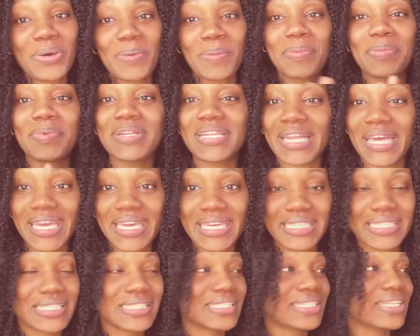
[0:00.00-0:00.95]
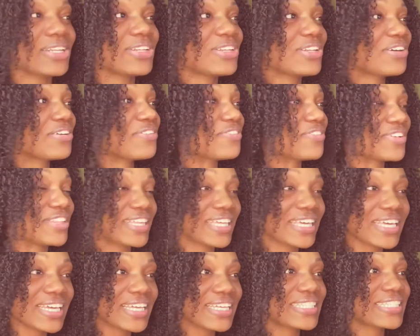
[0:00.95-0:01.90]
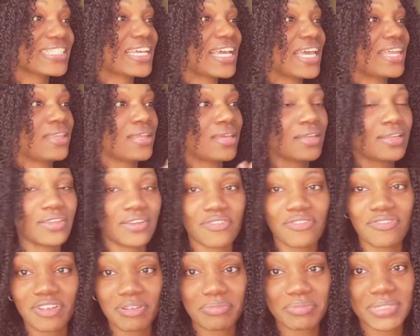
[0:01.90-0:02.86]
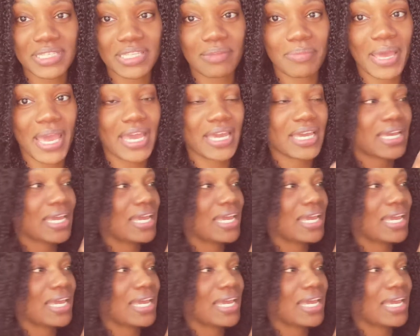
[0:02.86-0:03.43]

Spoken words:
place to look for this and then you flip to the back